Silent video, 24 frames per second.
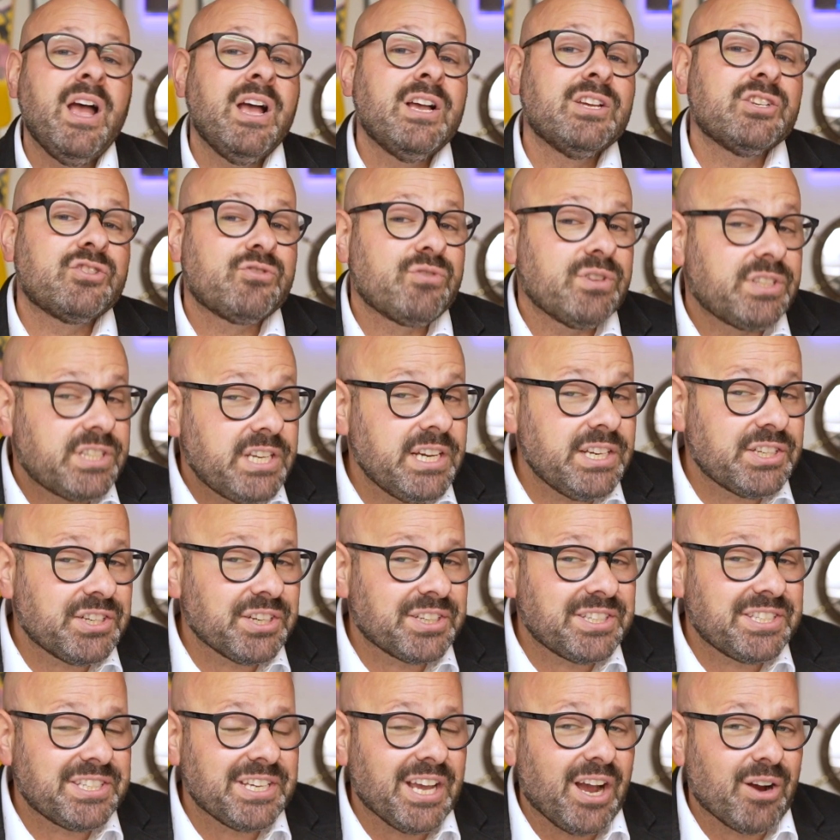
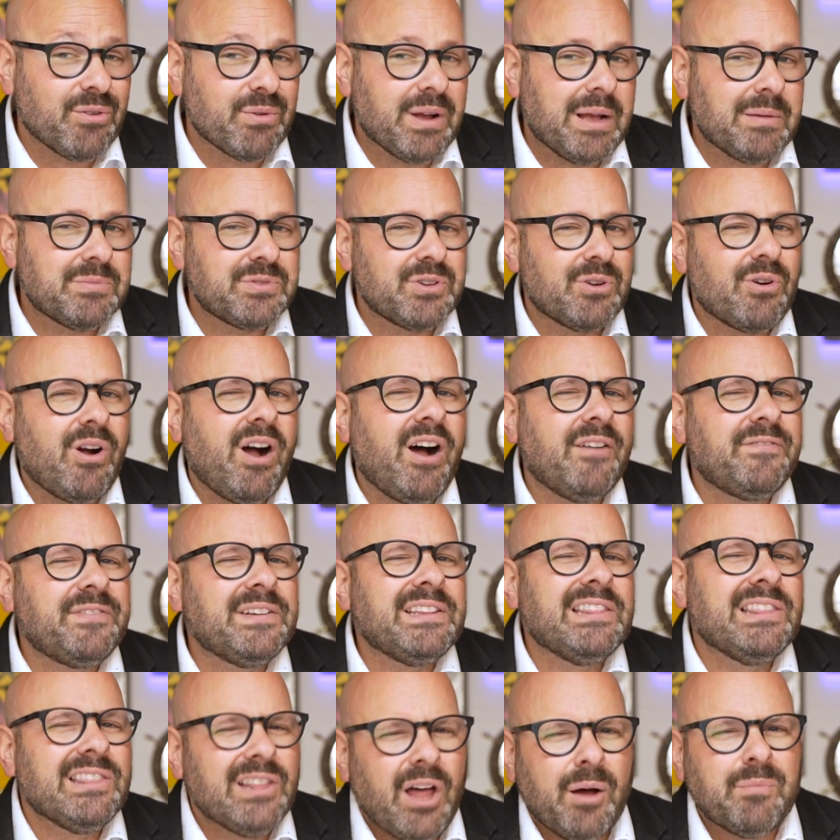Strategic CRMs are often
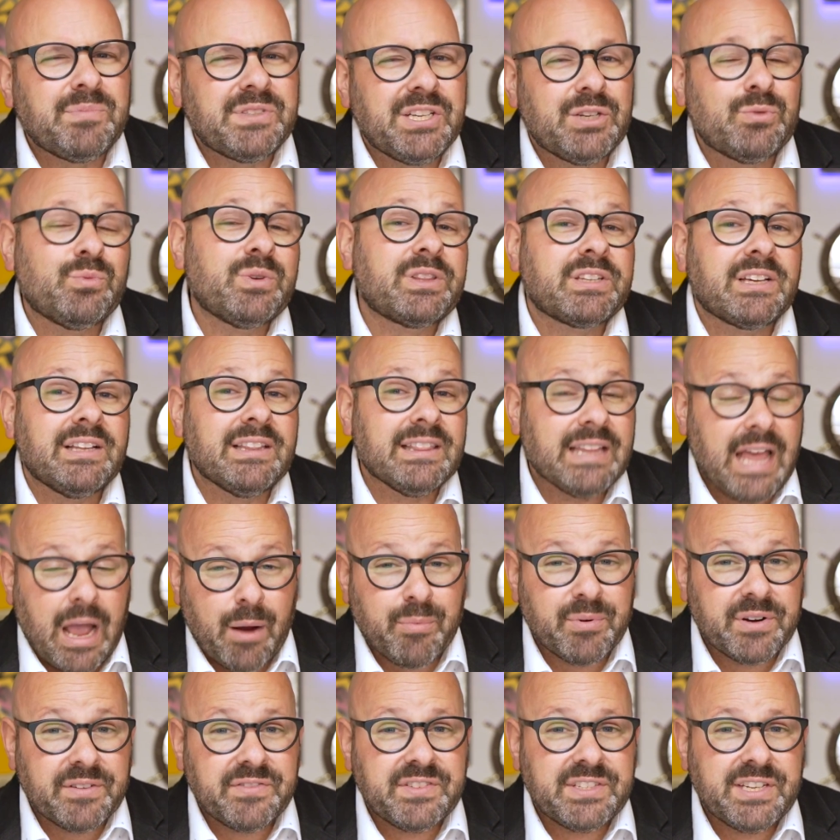lumped in with
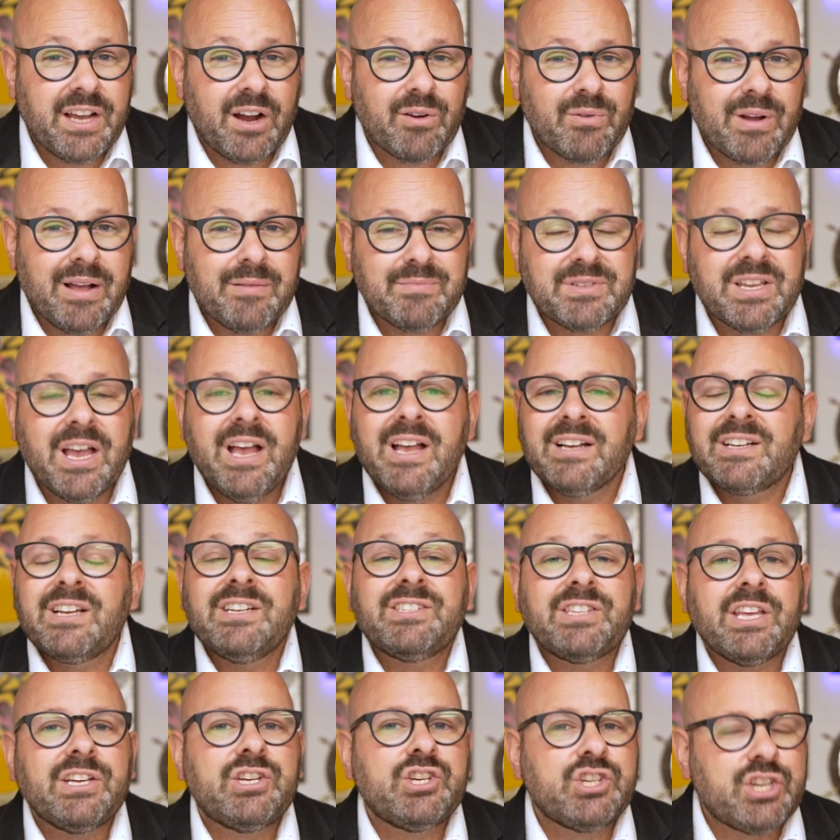collaborative CRMs
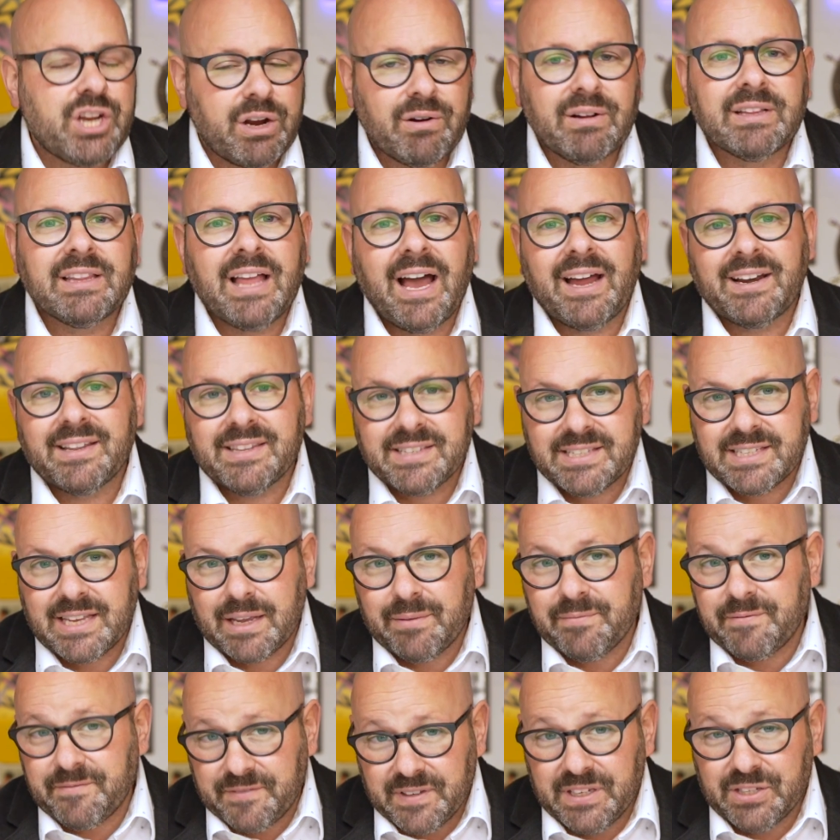because they share a lot of the
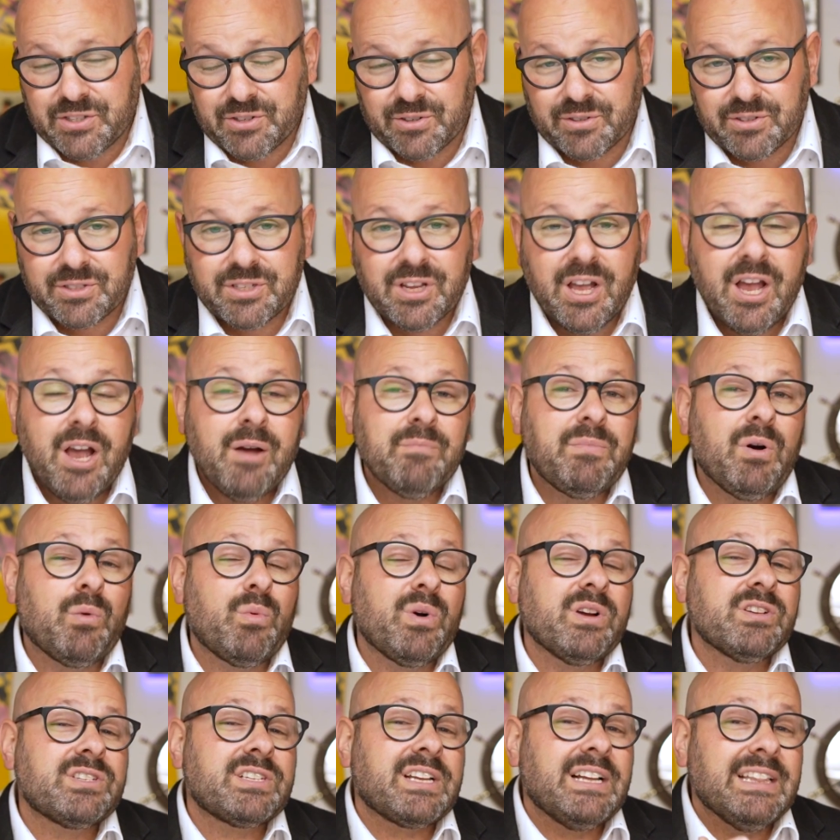same features. But
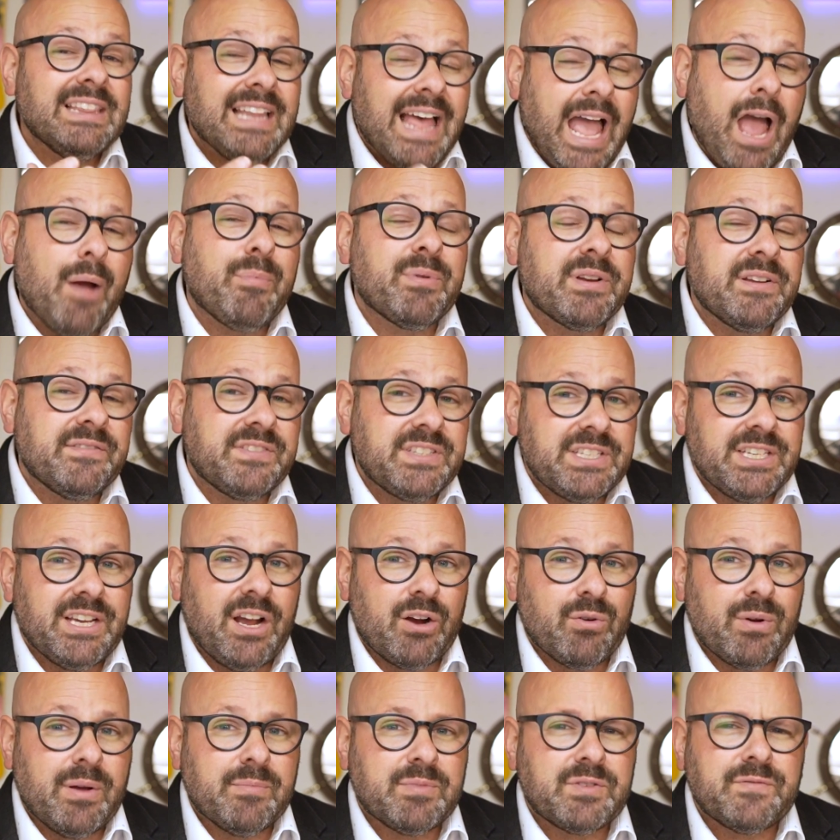whereas collaborative
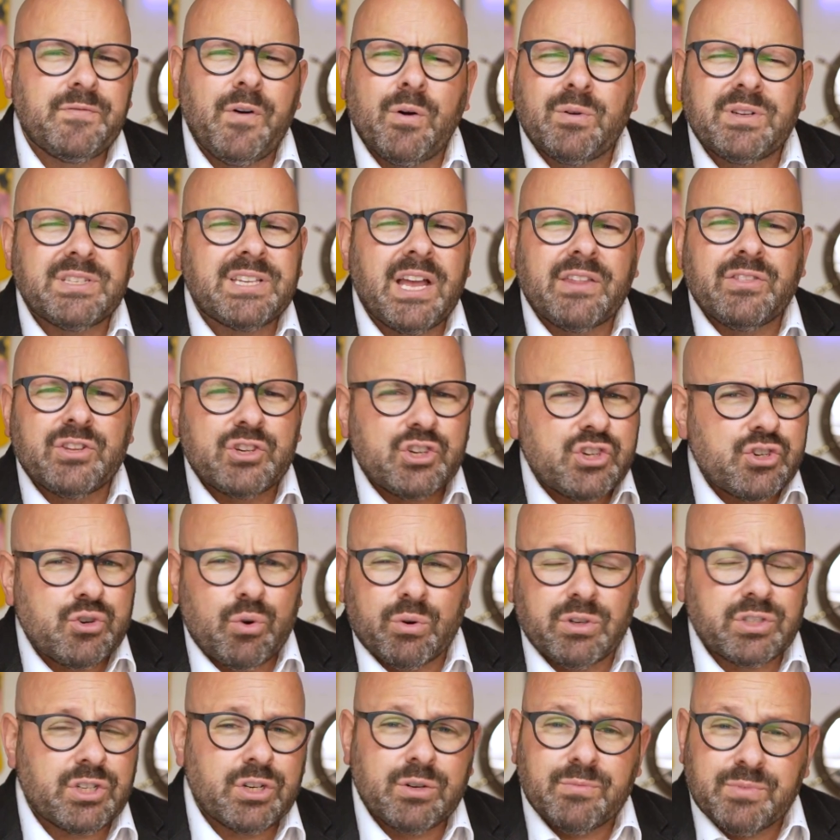CRMs focus on the
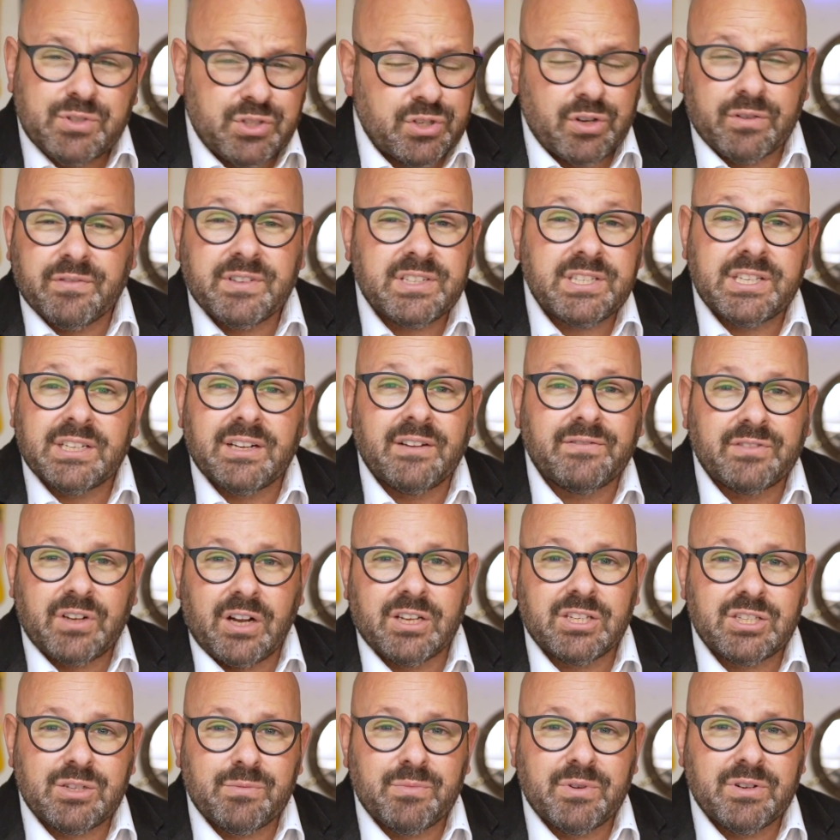short term servicing of
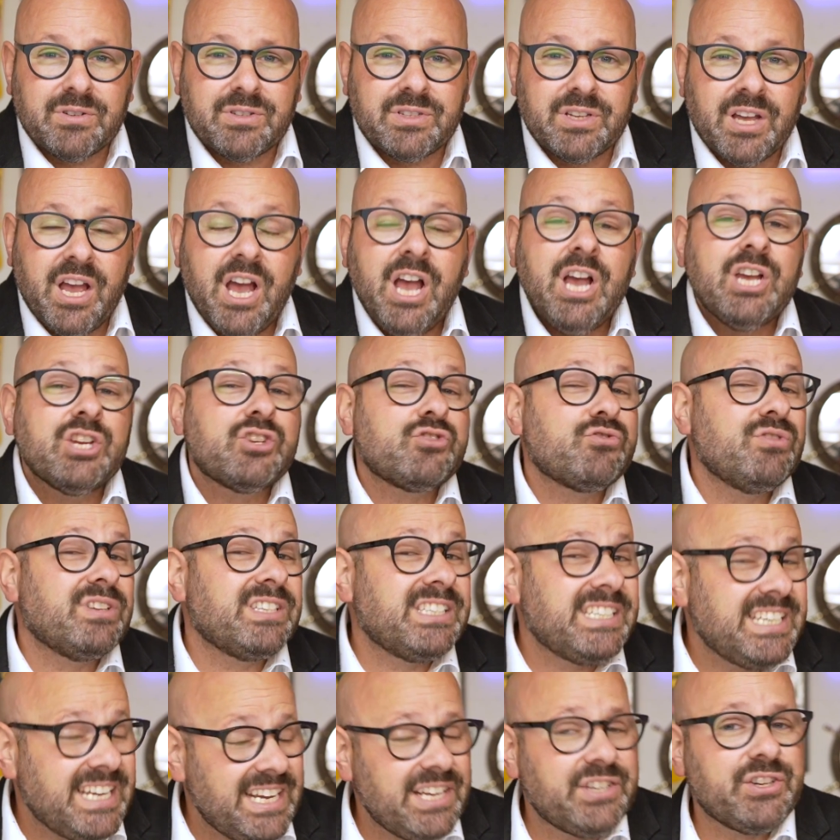customers,
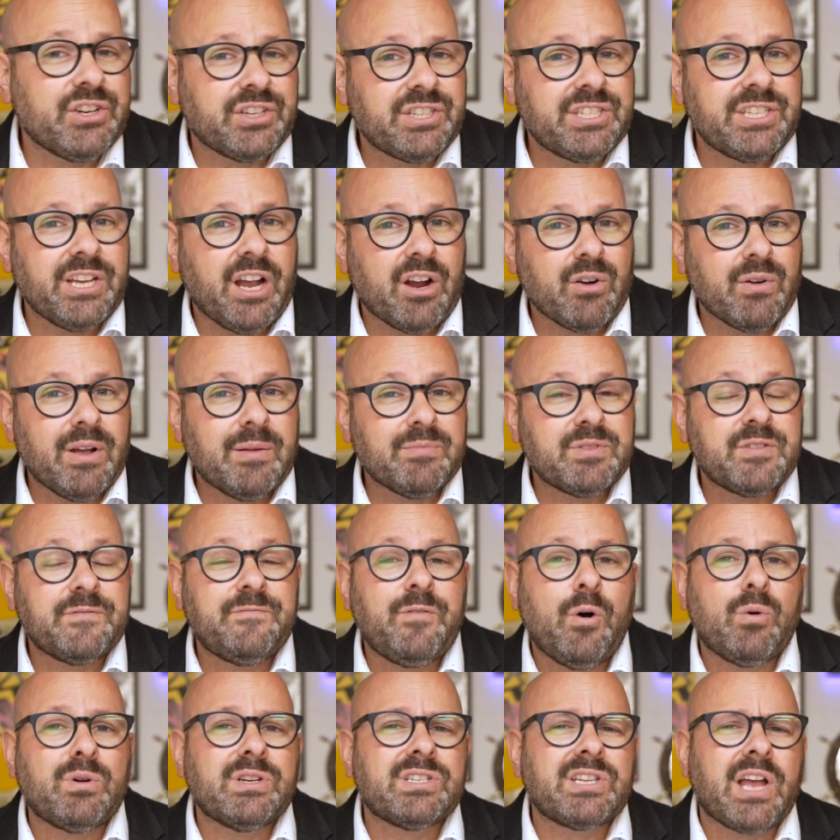strategic CRMs
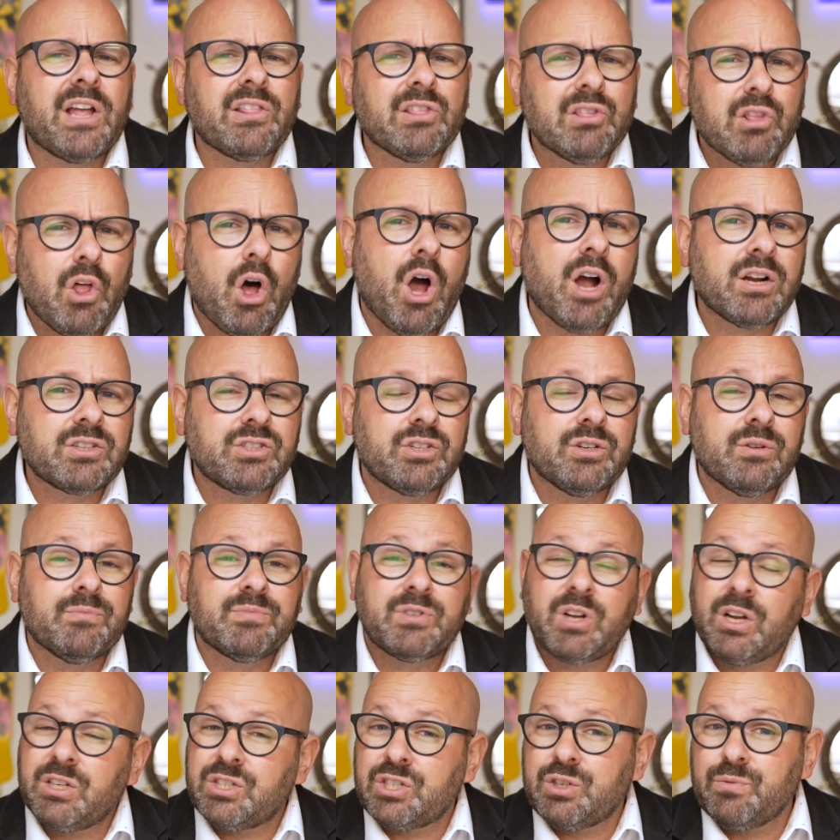focus on long term
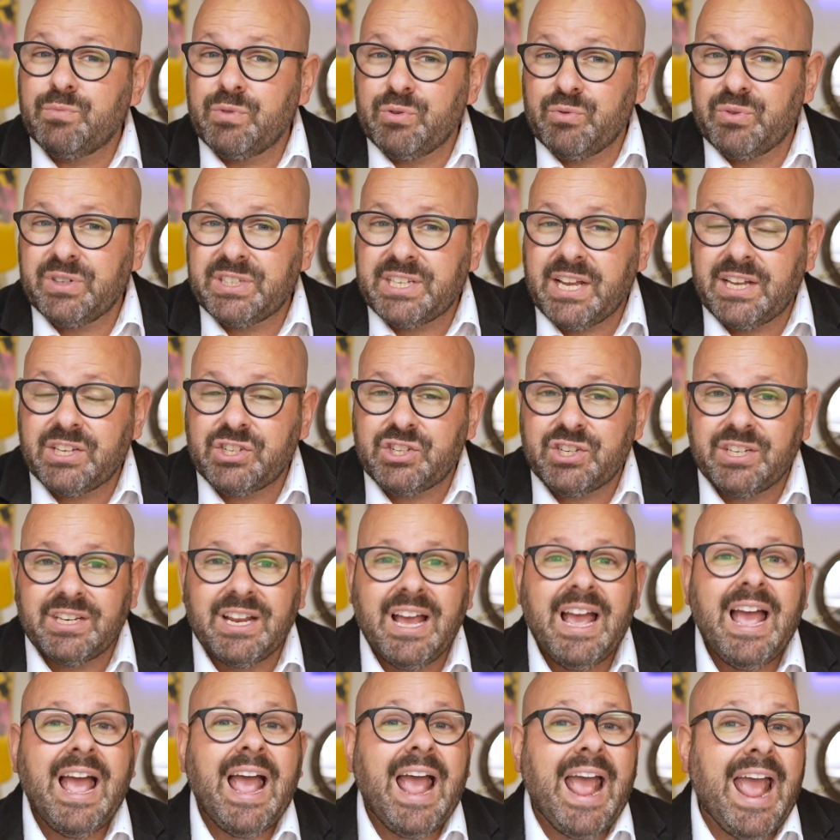customer retention
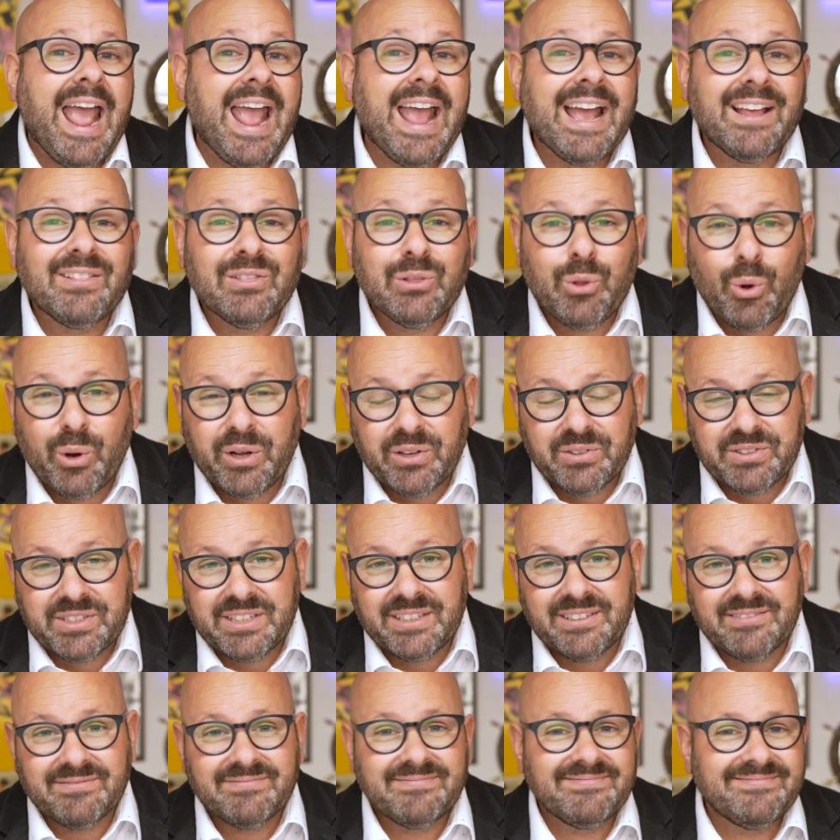and
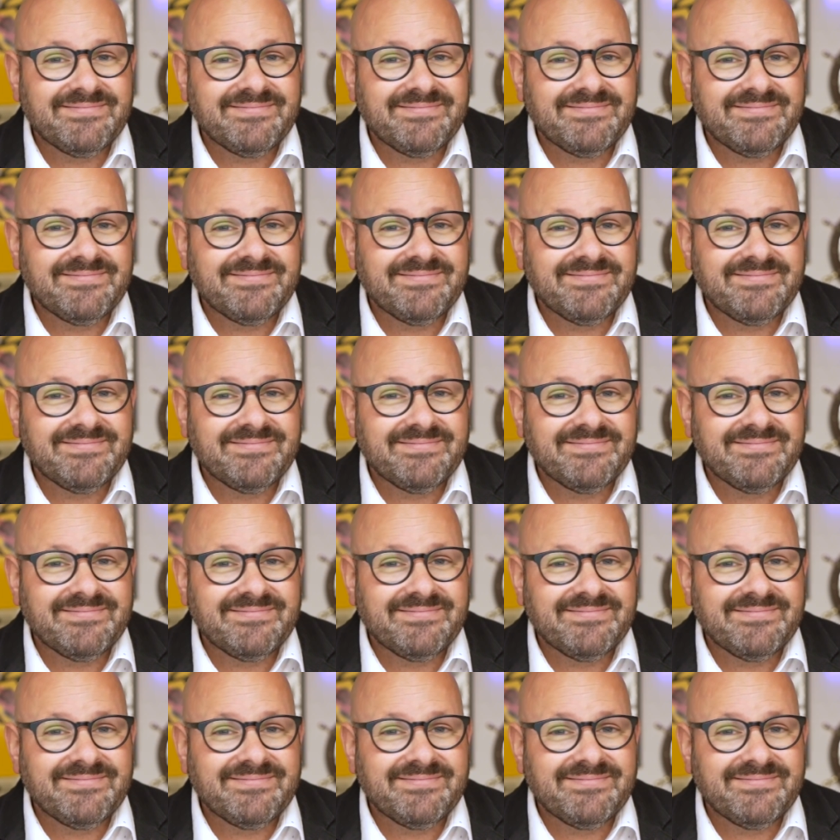loyalty.